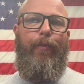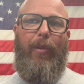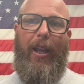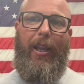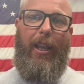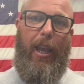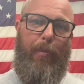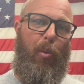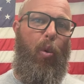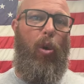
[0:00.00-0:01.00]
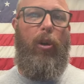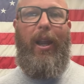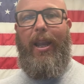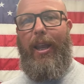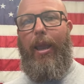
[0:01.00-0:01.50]
I can get pork, I
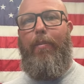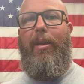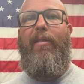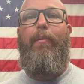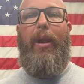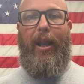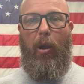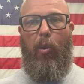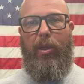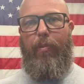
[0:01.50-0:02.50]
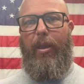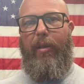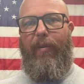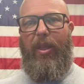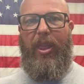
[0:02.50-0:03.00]
can get beef, but I go with the
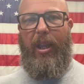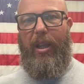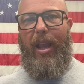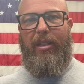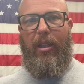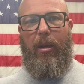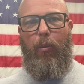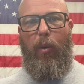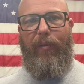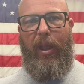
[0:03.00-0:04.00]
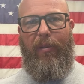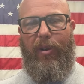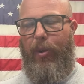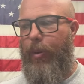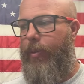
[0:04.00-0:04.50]
beef. I think it has a little more flavor
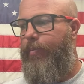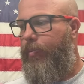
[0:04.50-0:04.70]
to it.